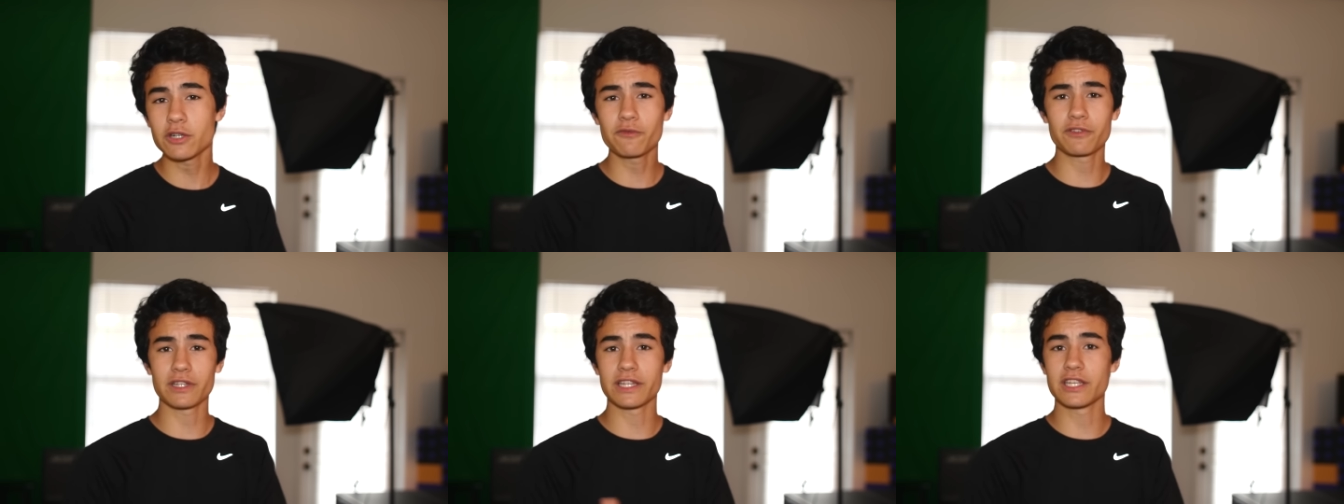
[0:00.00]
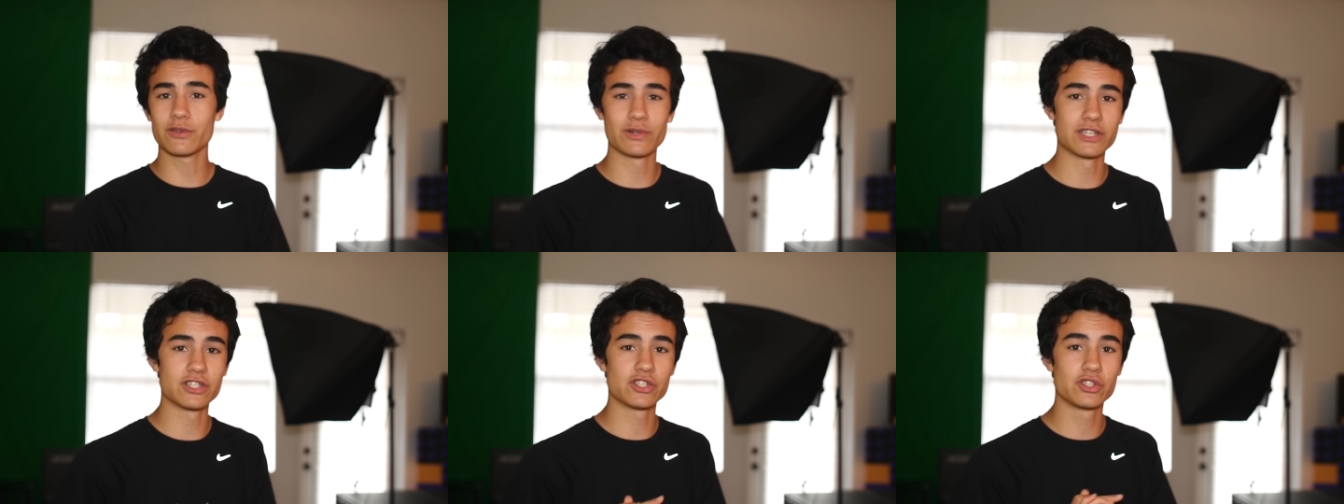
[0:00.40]
Hopefully
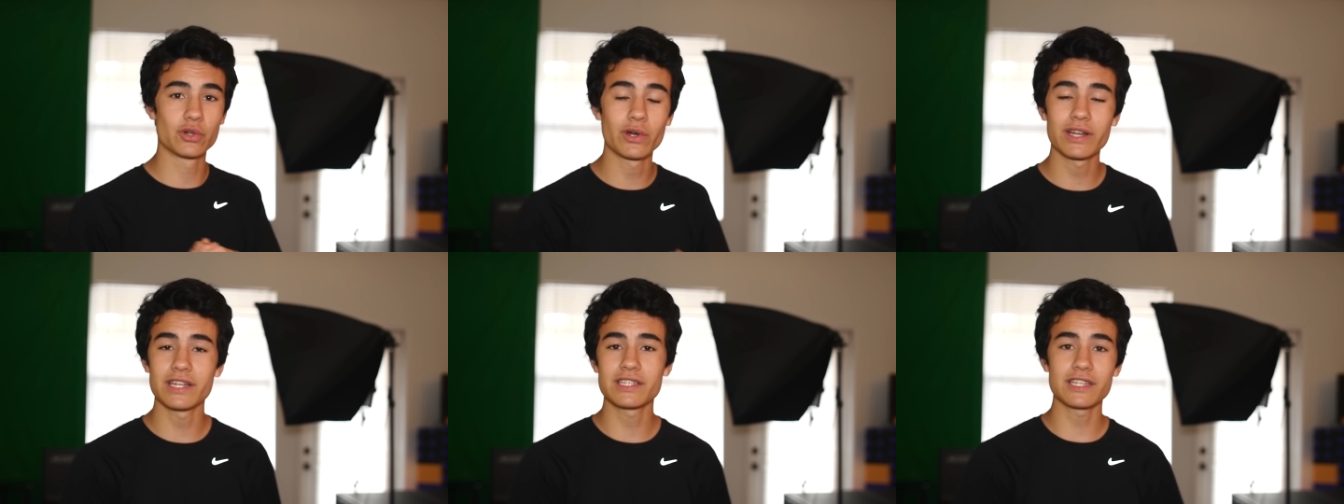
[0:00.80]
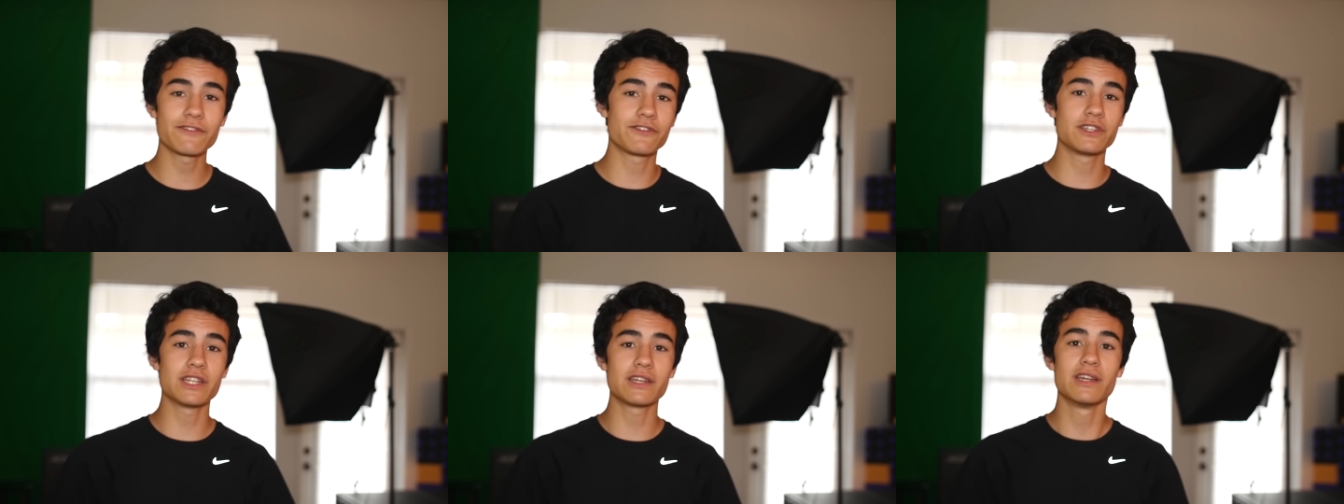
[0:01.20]
you enjoyed it.
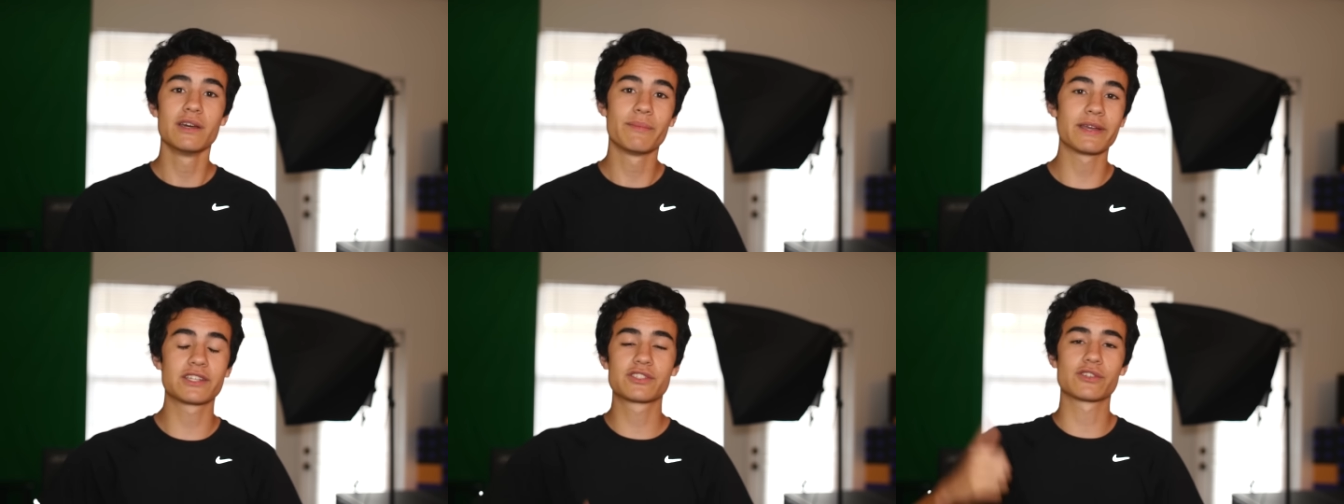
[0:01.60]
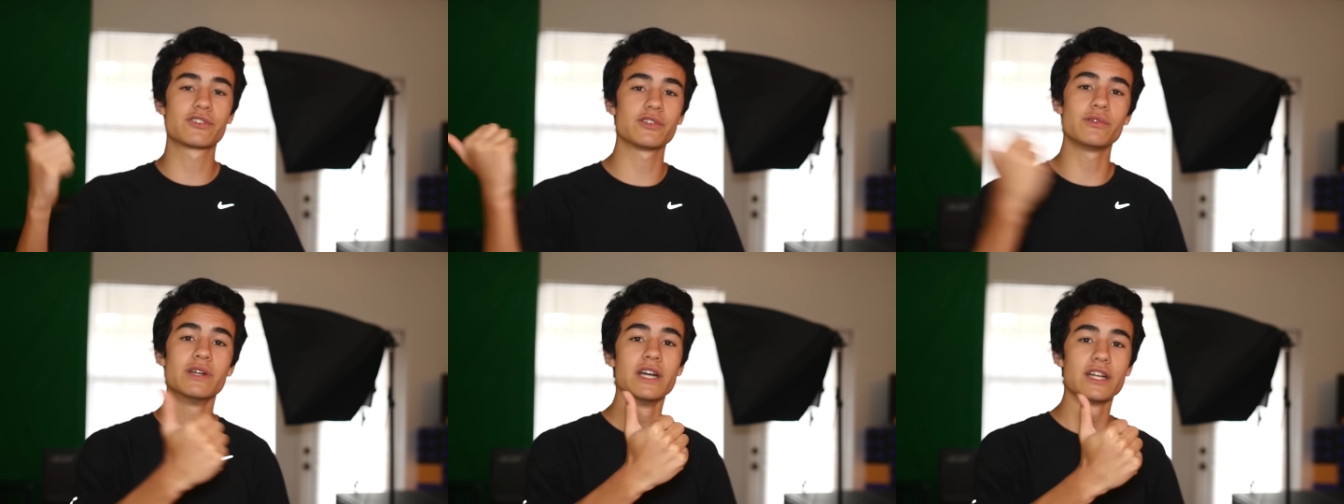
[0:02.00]
If you did, make sure
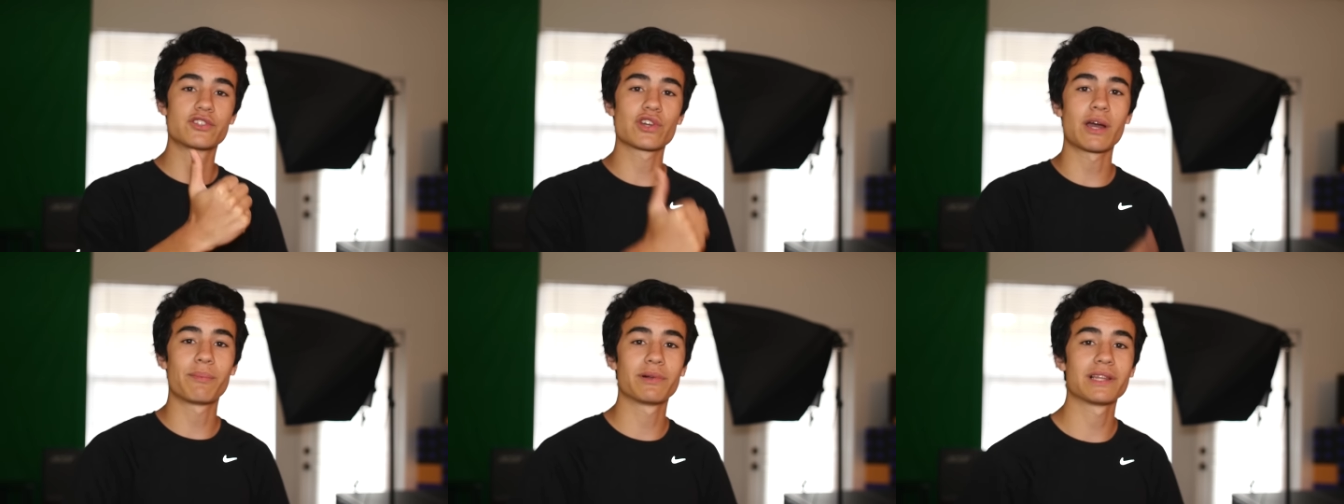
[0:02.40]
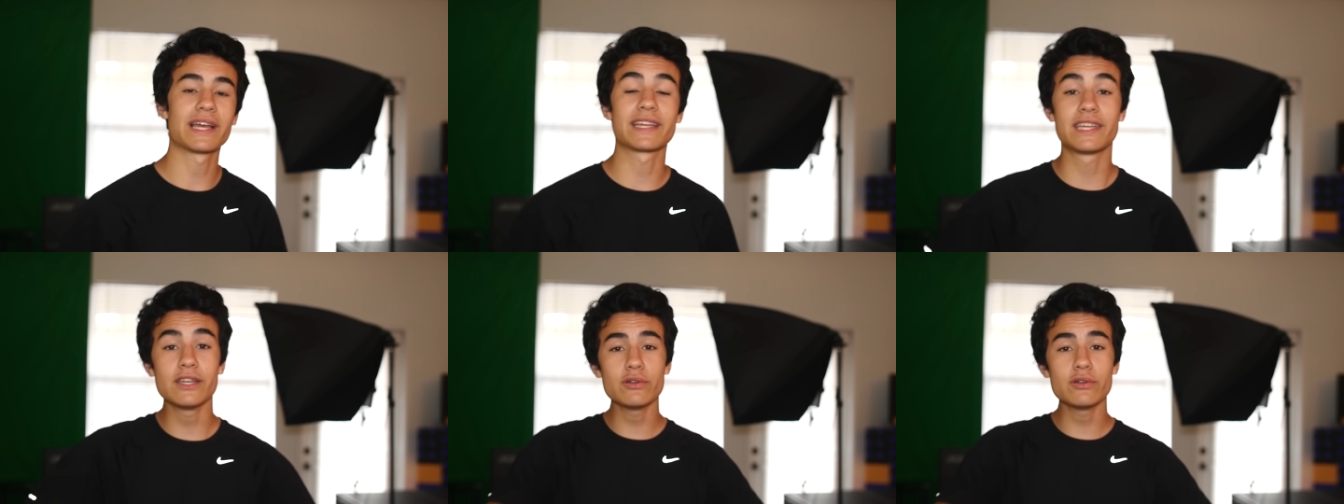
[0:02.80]
to drop a like.